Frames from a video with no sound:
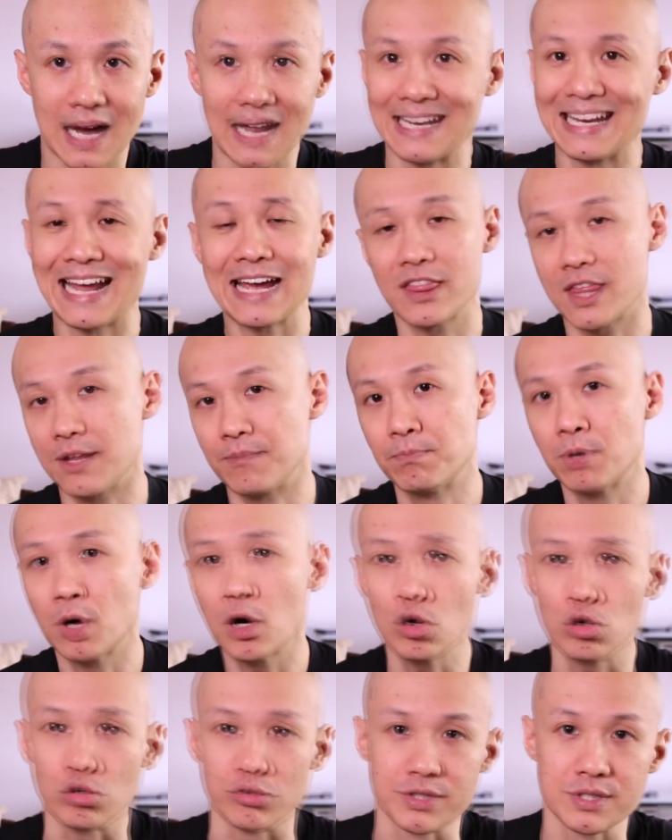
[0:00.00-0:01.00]
unlike that
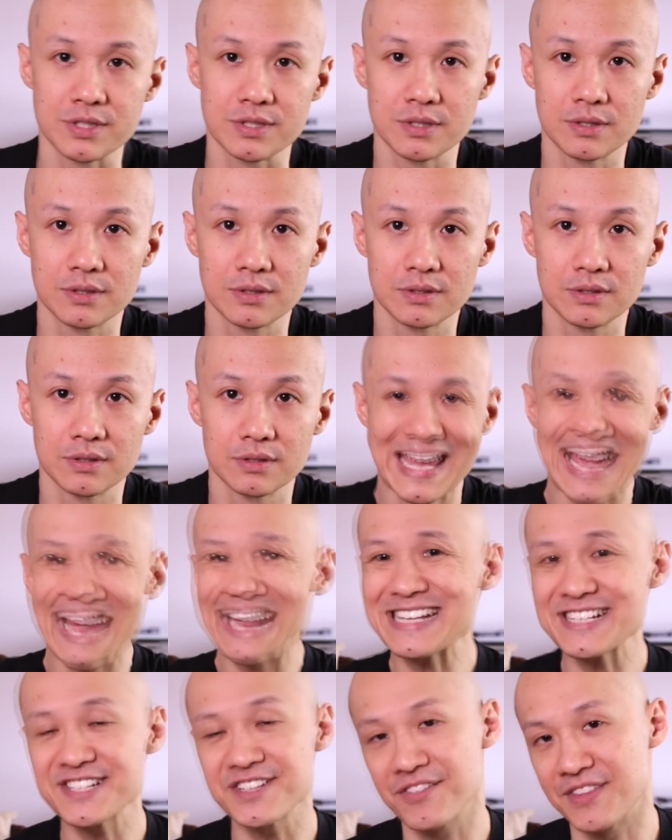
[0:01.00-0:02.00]
post,
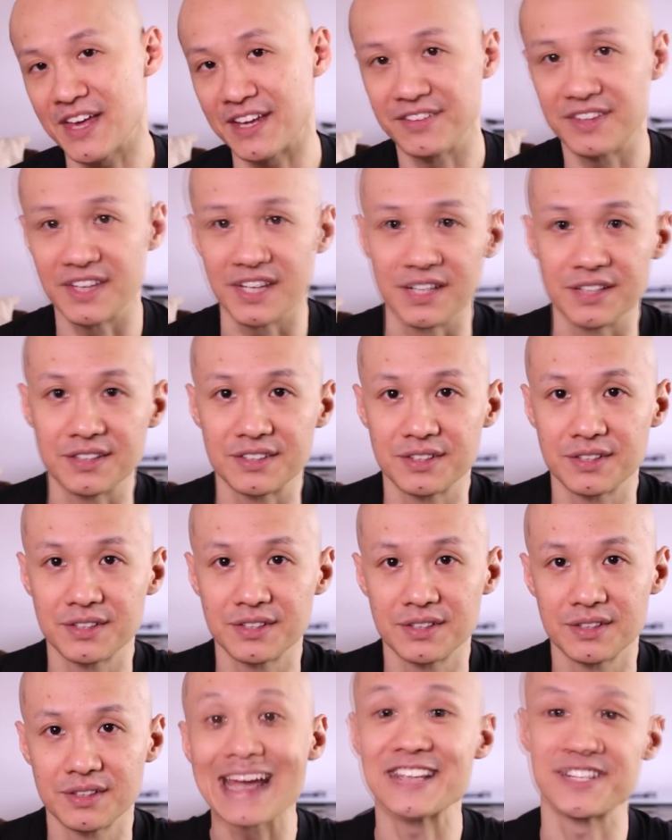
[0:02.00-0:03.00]
cancel that date,
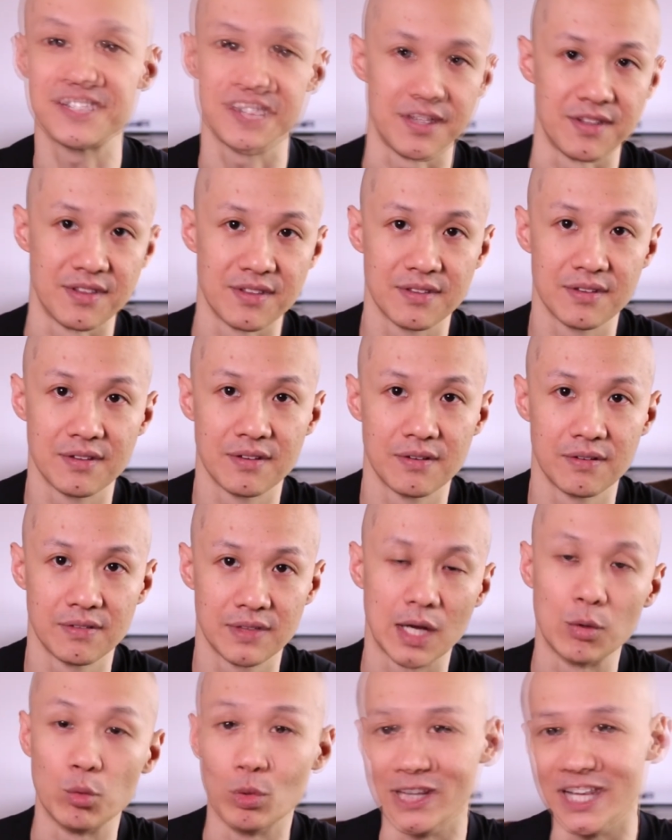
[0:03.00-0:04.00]
exit
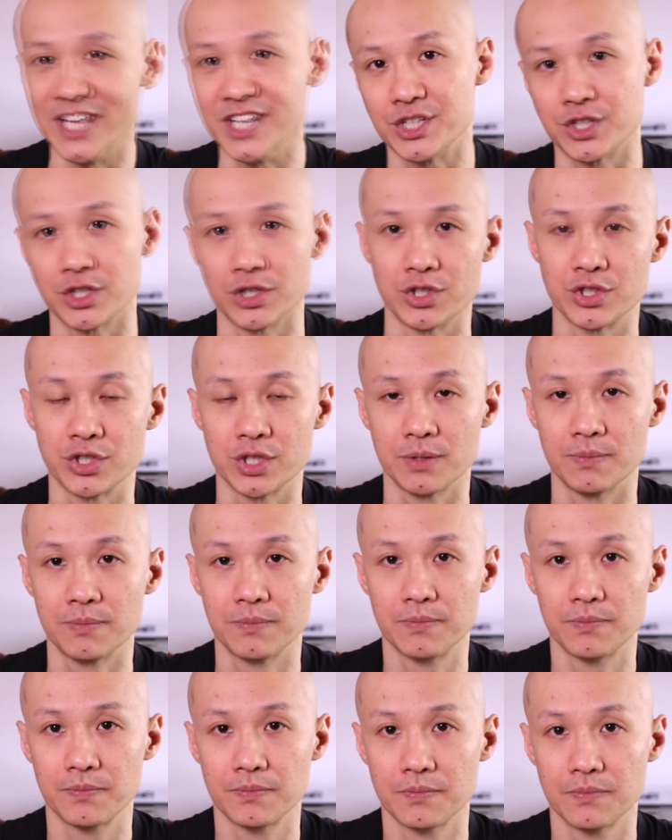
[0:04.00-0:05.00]
that relationship.
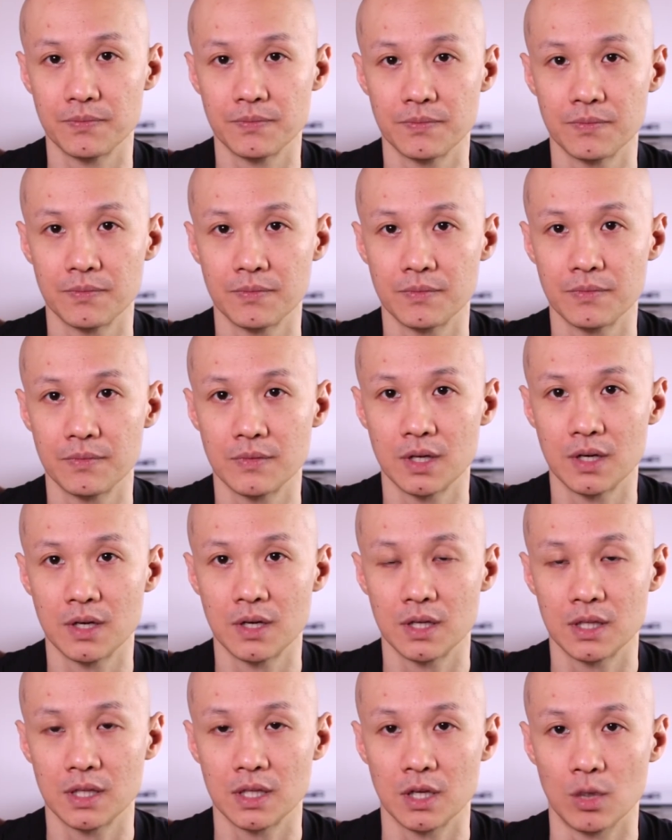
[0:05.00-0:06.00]

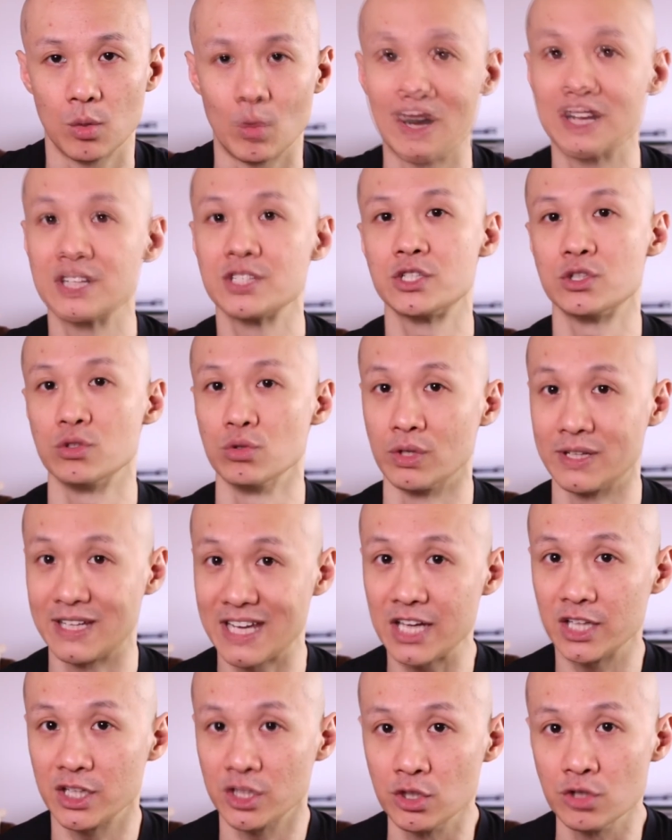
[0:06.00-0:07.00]
Once you
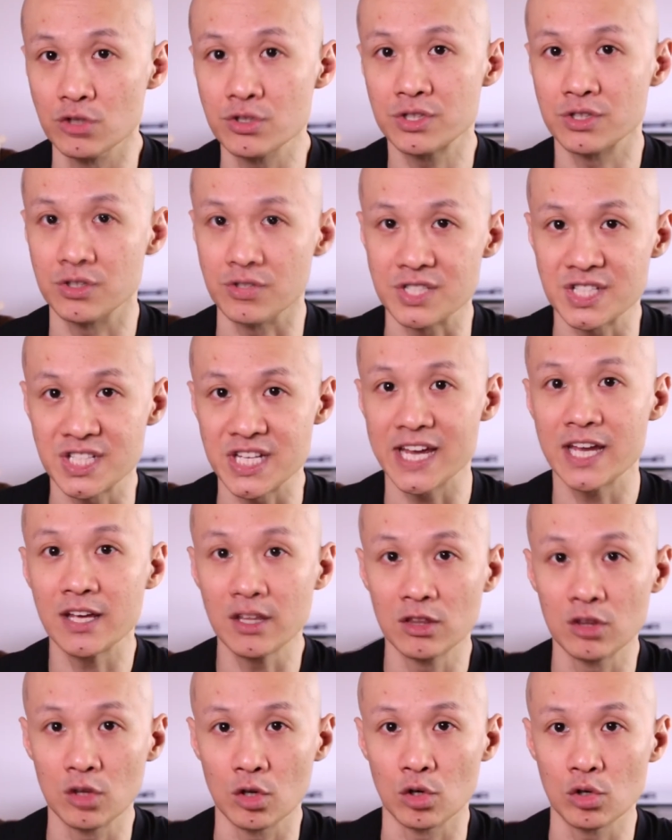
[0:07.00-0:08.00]
get used to
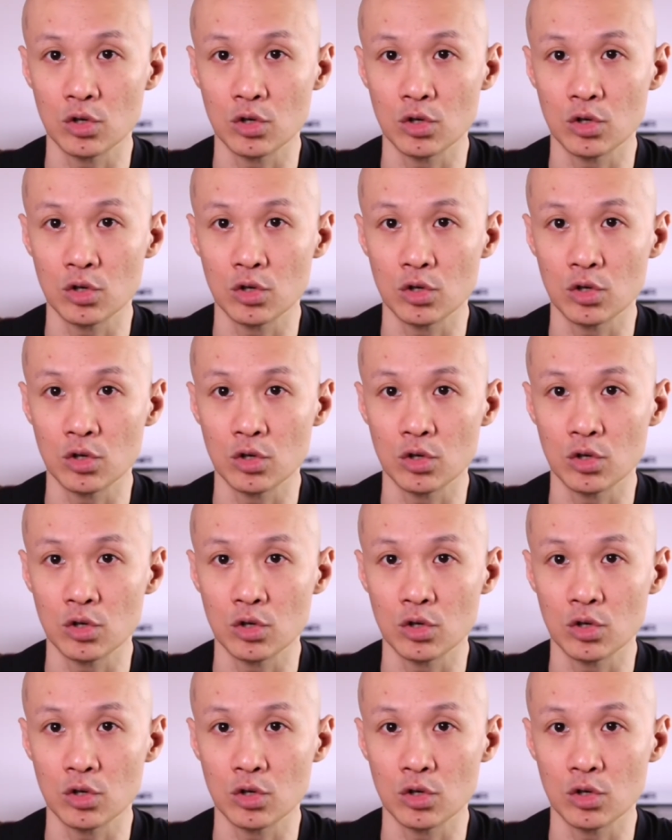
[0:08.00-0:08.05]
saying